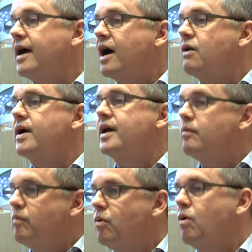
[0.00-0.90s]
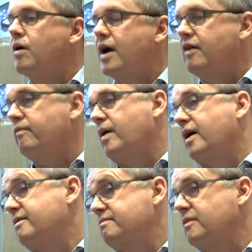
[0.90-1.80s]
how do I get more out of
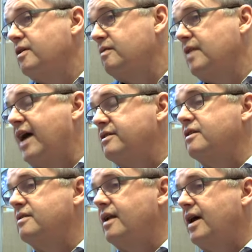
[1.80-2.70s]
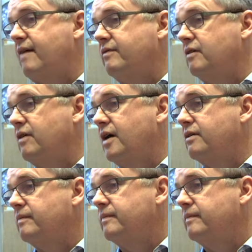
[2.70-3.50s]
my uh, assets that I have in the ground.